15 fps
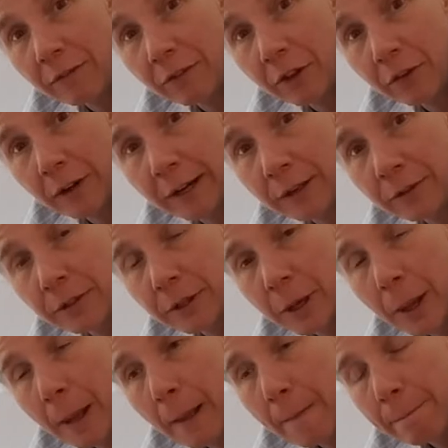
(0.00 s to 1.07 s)
off the ground,
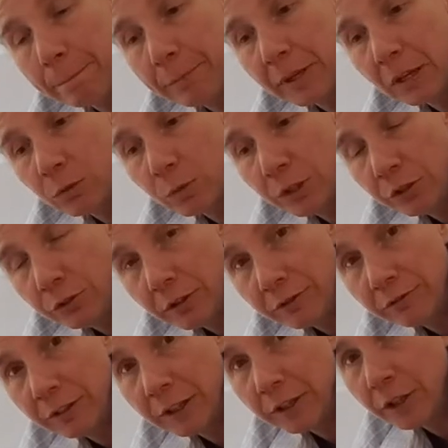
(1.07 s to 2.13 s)
because when you do a
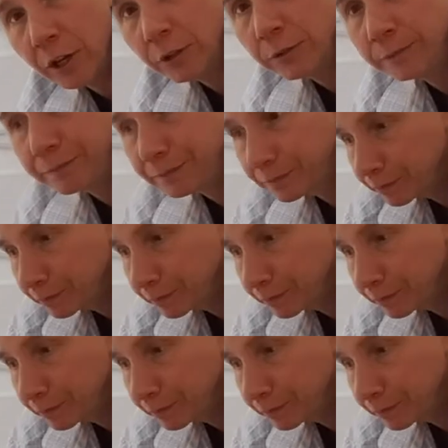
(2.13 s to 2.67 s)
flood coat,